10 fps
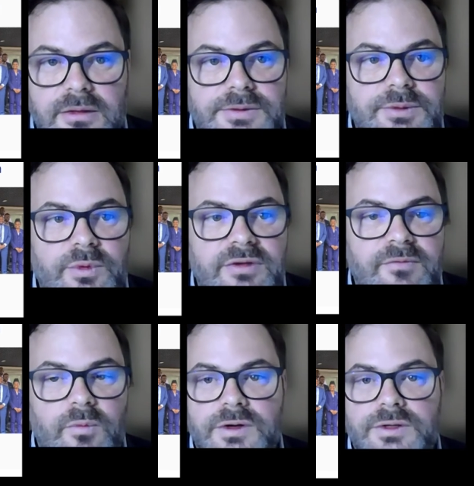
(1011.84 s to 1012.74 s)
So we've
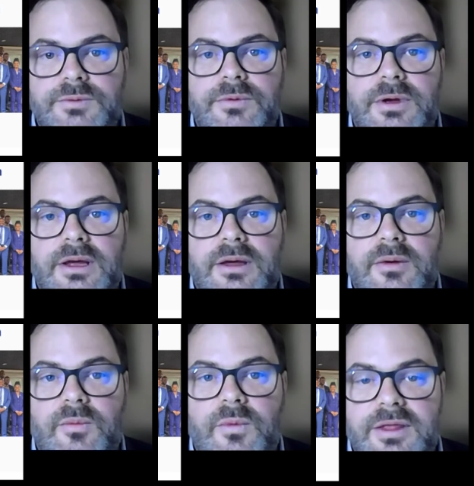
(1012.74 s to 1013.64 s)
worked
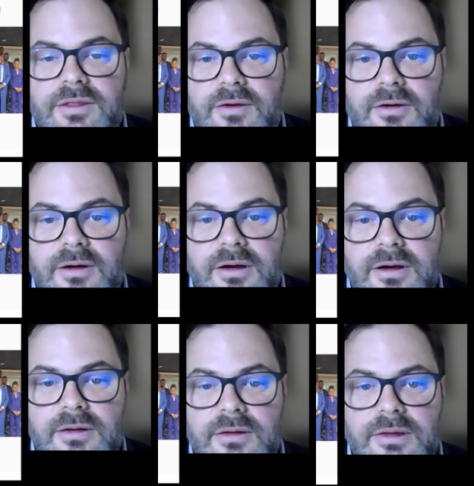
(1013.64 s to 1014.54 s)
with
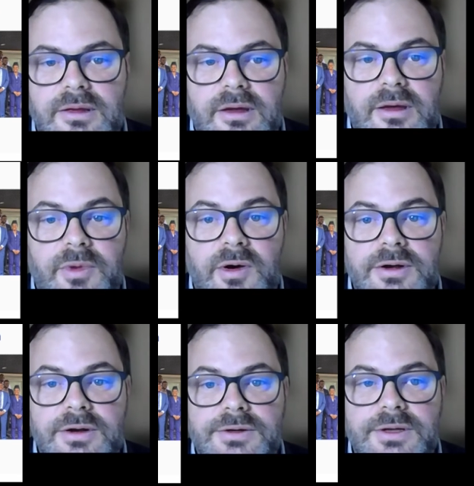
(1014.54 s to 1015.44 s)
our
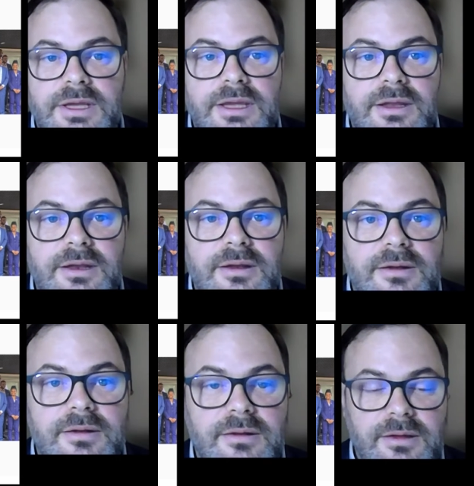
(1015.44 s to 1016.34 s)
partner
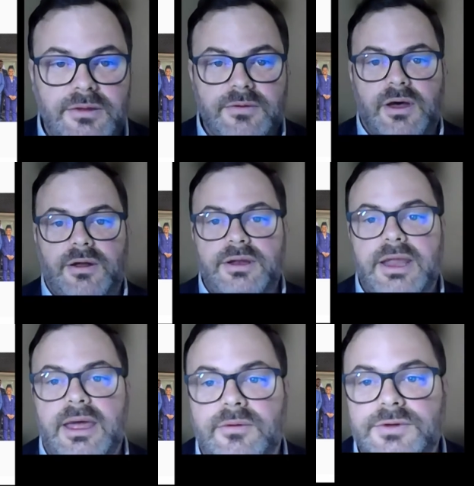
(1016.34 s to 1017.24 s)
in Uganda
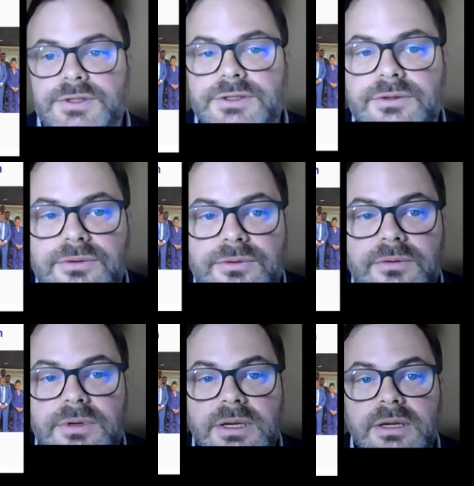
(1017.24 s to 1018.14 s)
now
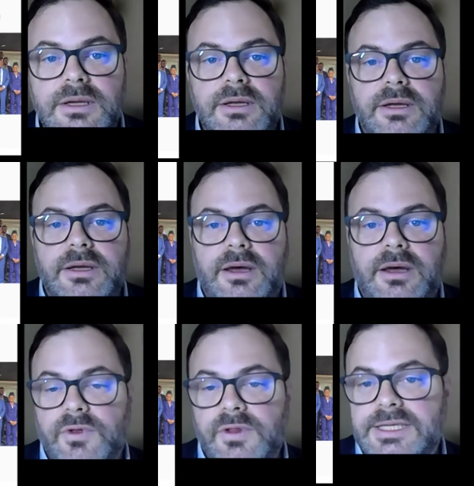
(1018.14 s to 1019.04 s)
to
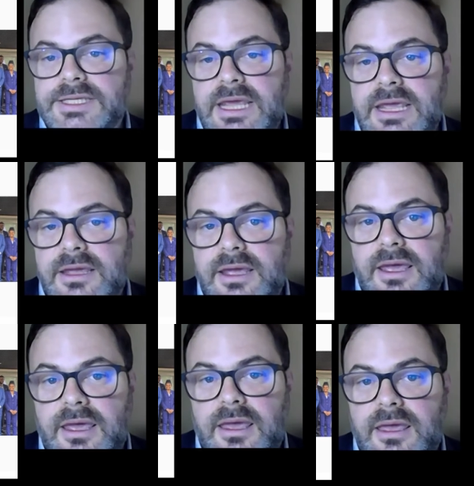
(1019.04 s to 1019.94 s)
really take
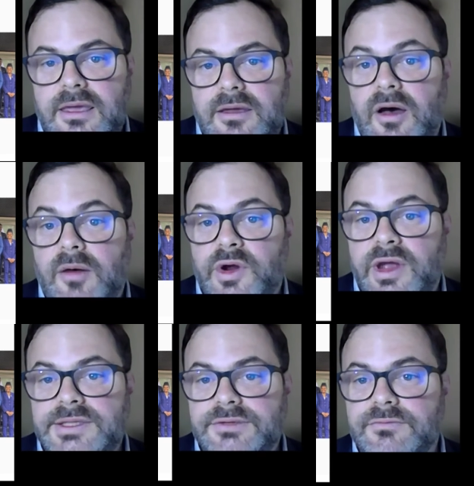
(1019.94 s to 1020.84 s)
a
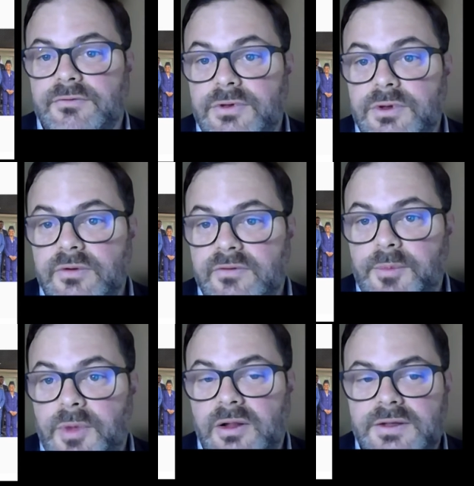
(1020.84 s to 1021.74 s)
comprehensive review of the
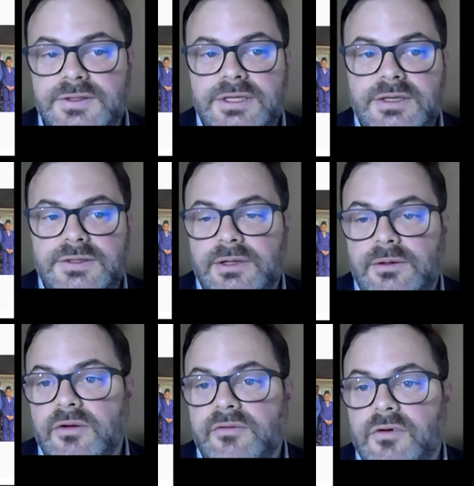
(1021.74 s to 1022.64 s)
policies
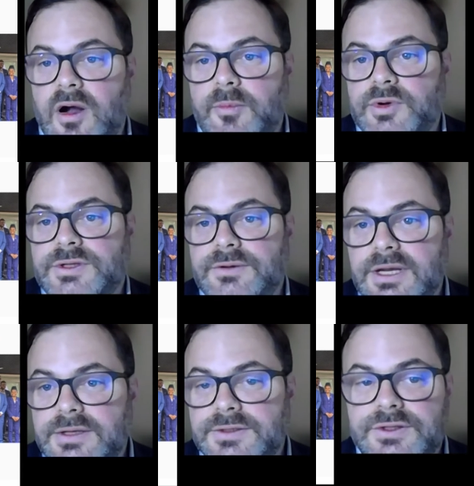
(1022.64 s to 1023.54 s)
and look for opportunities to